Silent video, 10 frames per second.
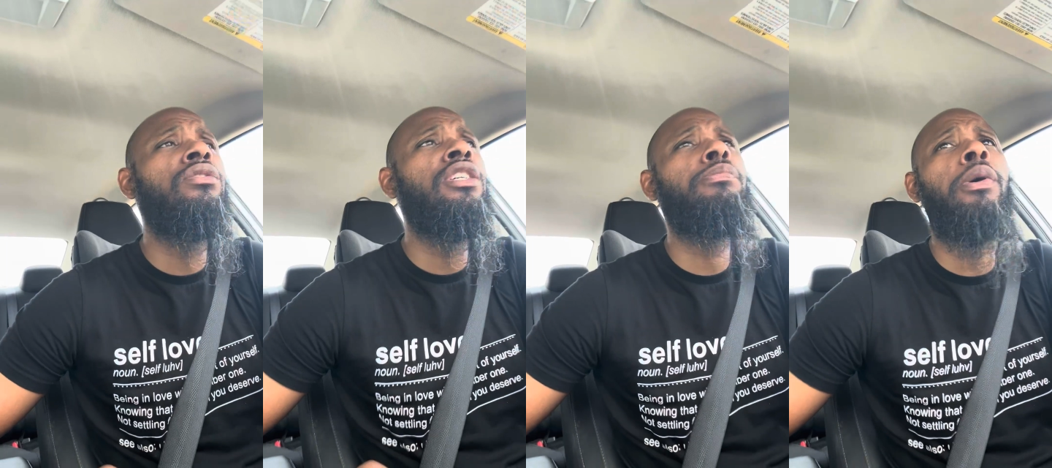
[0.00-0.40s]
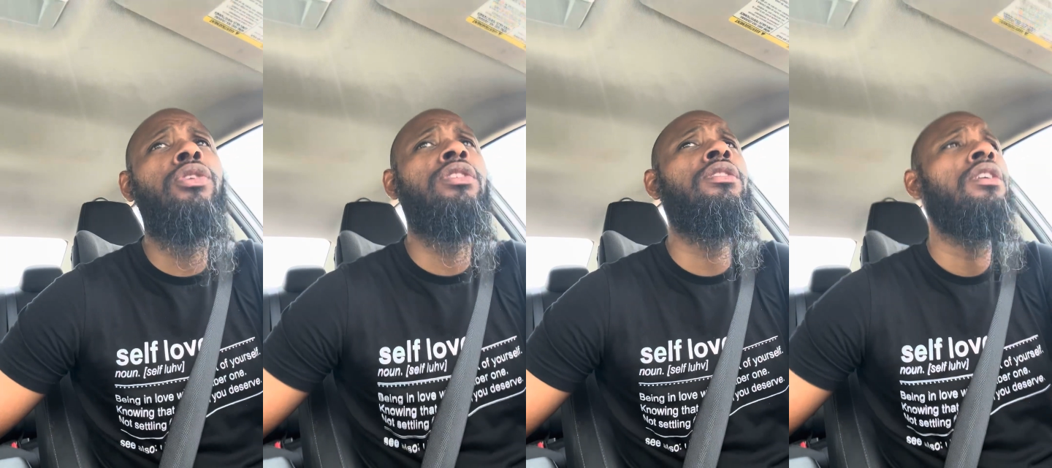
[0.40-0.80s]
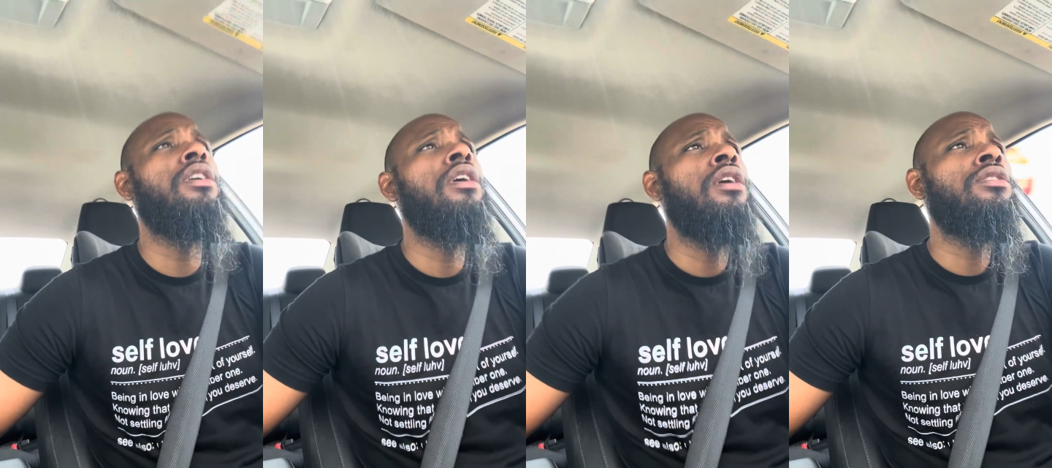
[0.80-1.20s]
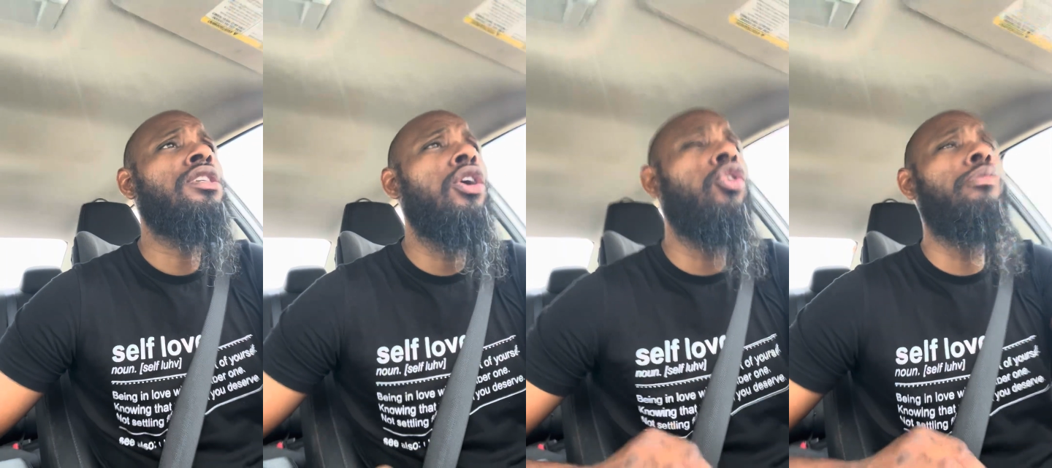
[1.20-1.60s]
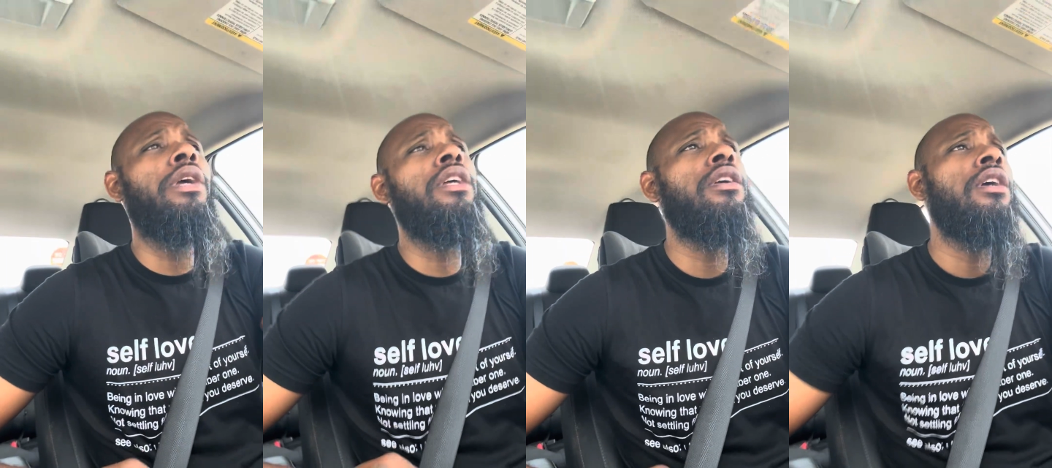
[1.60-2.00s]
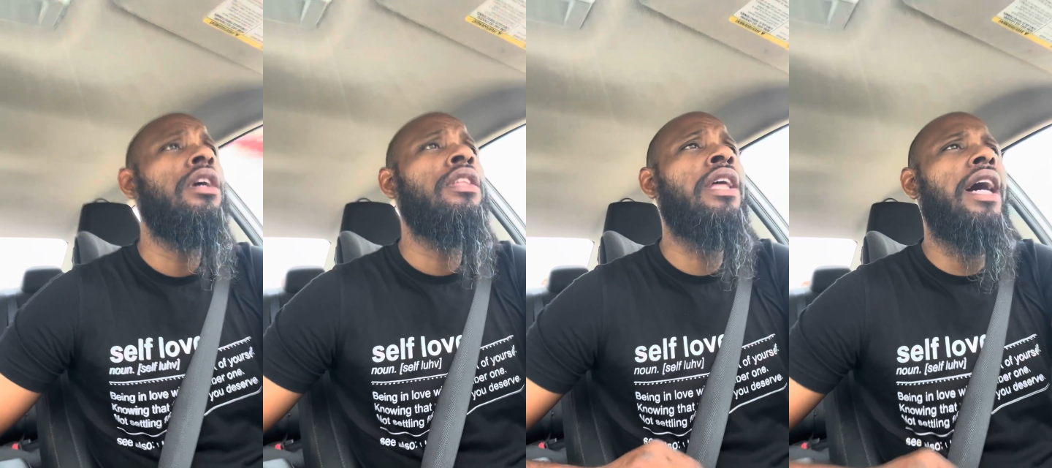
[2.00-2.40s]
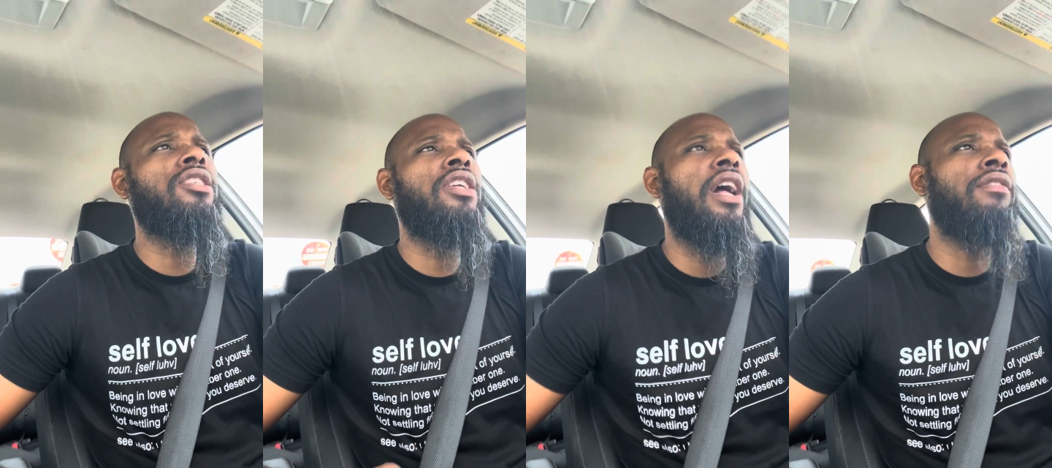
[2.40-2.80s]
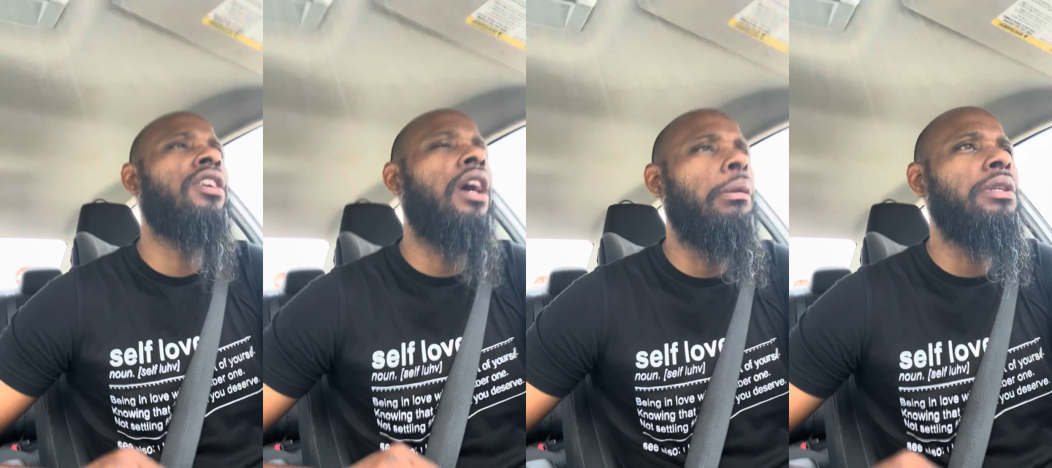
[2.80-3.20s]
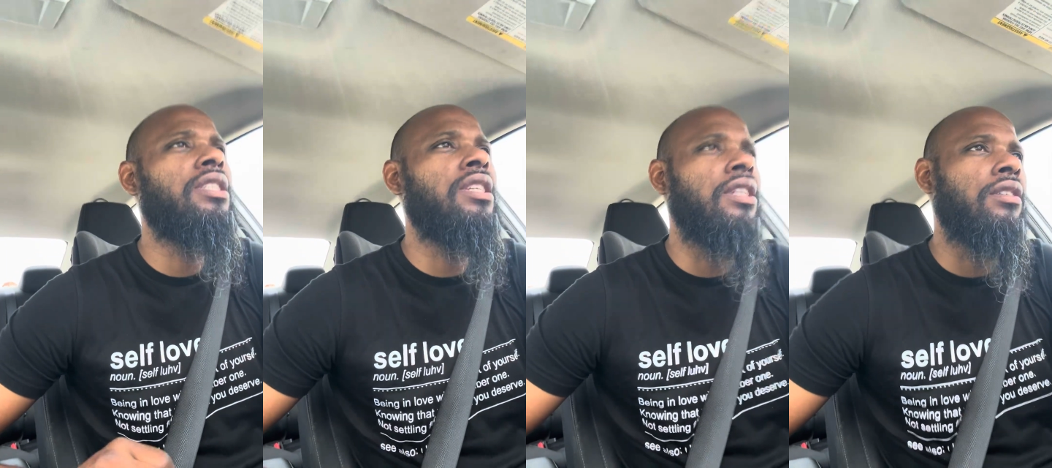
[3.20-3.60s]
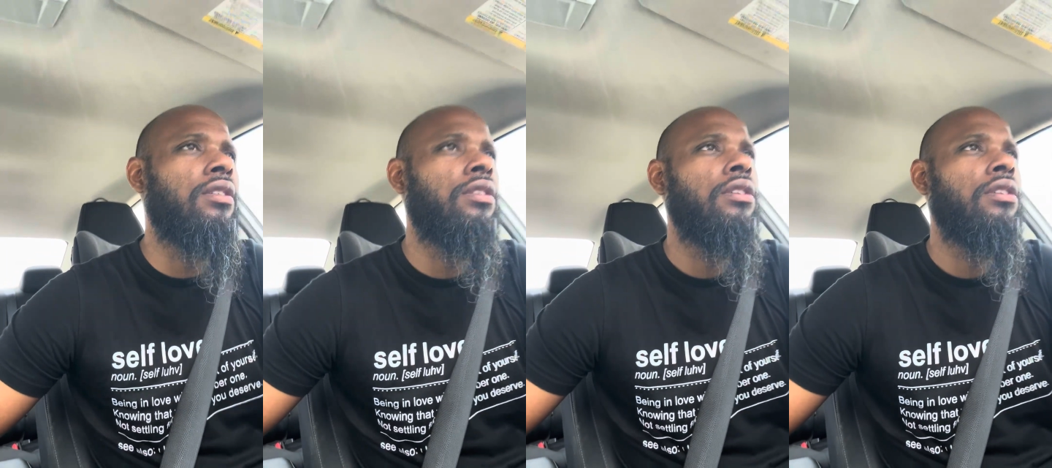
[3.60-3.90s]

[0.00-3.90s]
This person told me that I should have common sense.